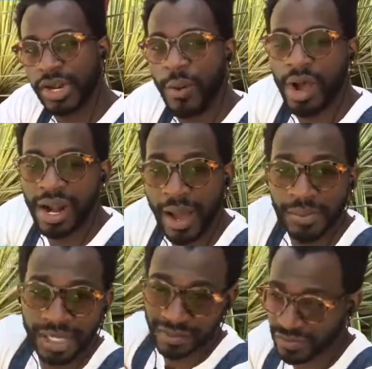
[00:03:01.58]
know what, I'm
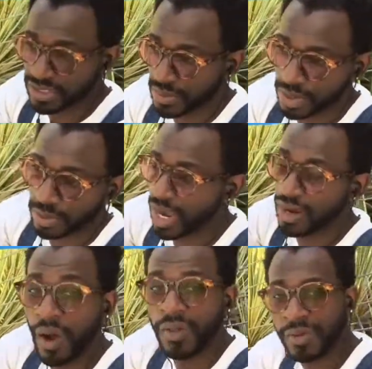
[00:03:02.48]
looking for someone to
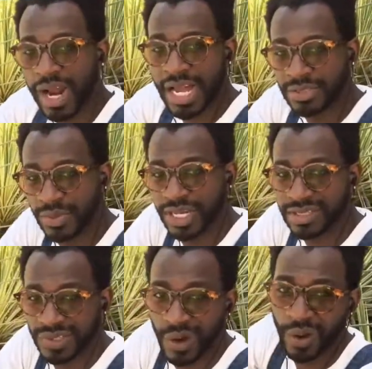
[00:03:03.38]
ride all the rides
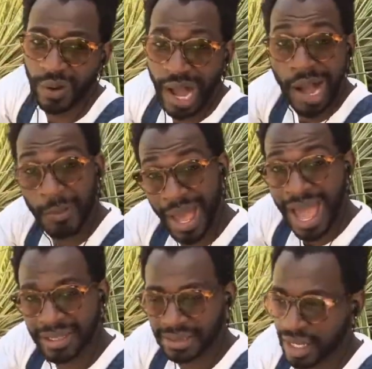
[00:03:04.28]
with, so I'll
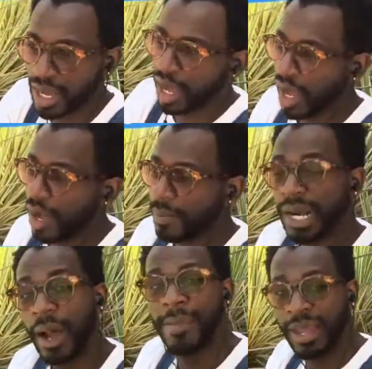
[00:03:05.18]
pass.
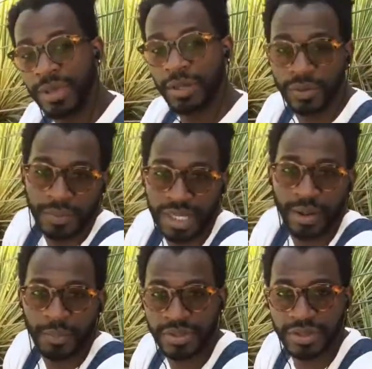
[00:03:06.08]
But maybe we'll meet
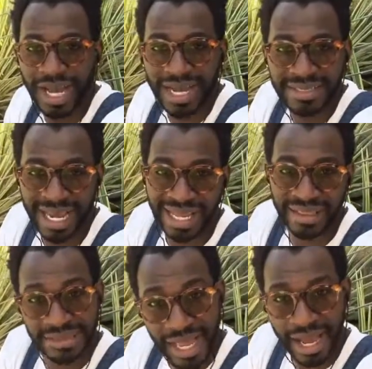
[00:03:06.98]
up with you guys
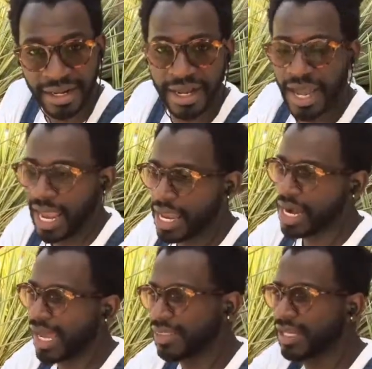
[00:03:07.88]
at the slide.
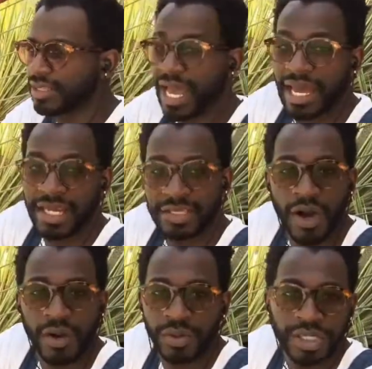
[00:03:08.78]
And I think that is
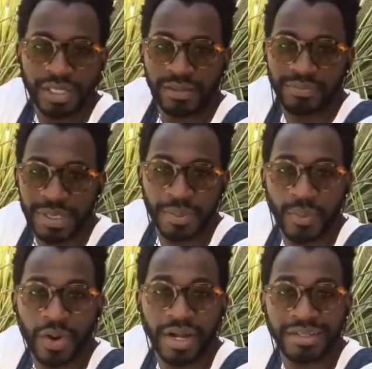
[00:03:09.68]
all really
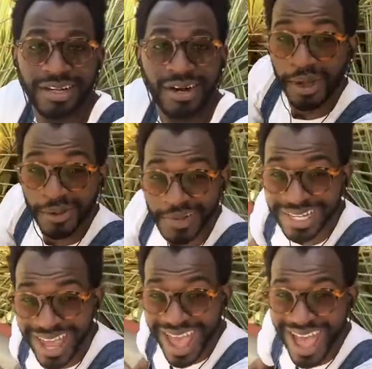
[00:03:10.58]
people want,
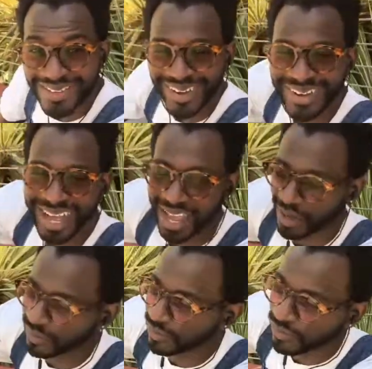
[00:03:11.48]
Recap,
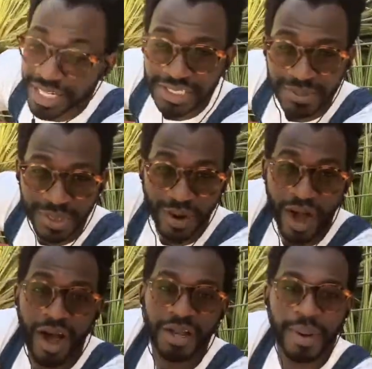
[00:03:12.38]
okay, friendships are
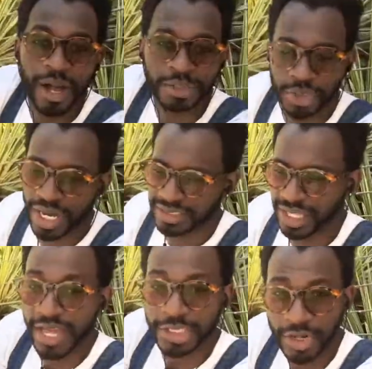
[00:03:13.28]
all about trust,
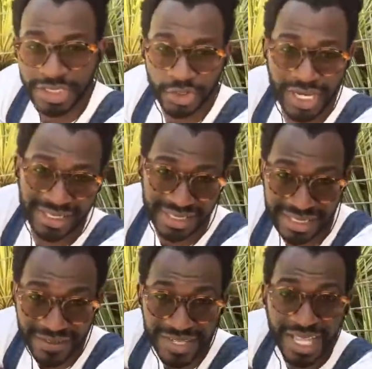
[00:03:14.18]
and that trust creates a
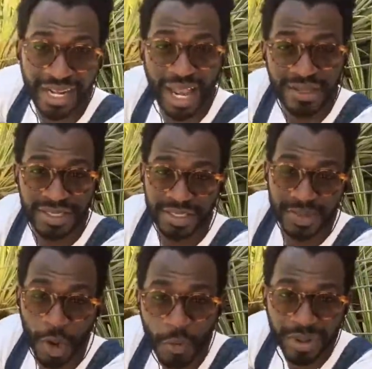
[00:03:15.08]
safety that allows us to
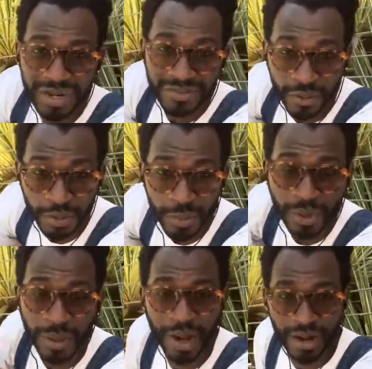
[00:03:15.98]
be open and
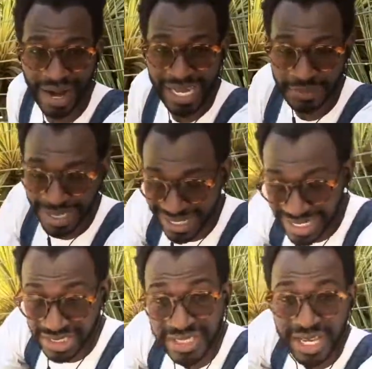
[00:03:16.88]
vulnerable about our
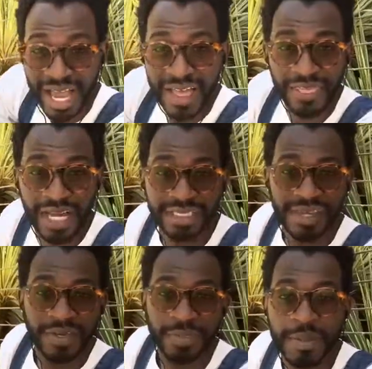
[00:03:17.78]
expectations, thus
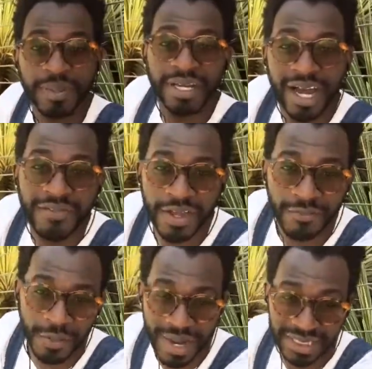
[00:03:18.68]
giving people enough
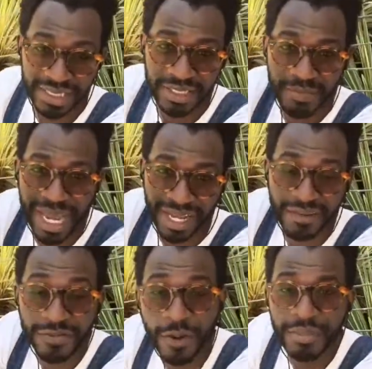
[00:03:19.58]
information to make
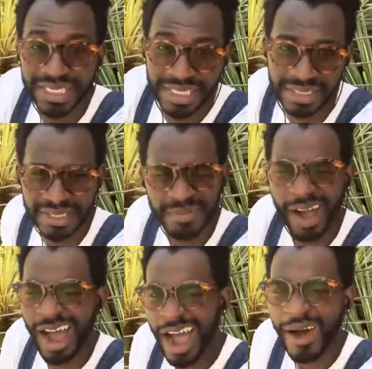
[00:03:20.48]
informed decisions
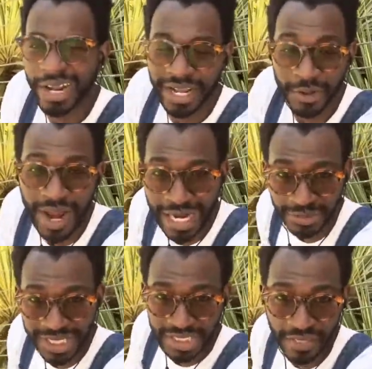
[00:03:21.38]
about how to interact
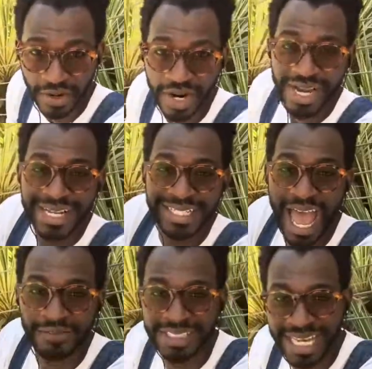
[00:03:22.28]
with each other, to
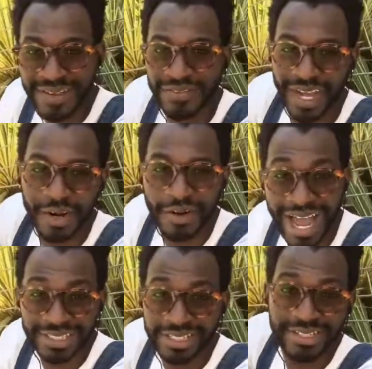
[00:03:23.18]
have safe
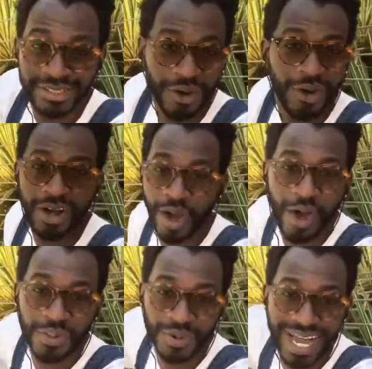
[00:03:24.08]
interactions on
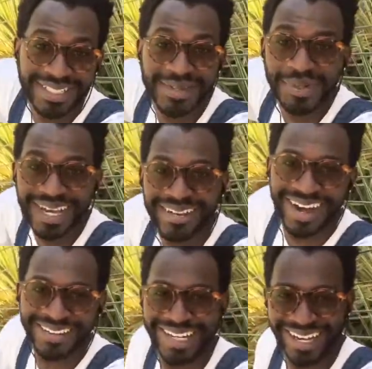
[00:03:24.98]
all the rides in the playground.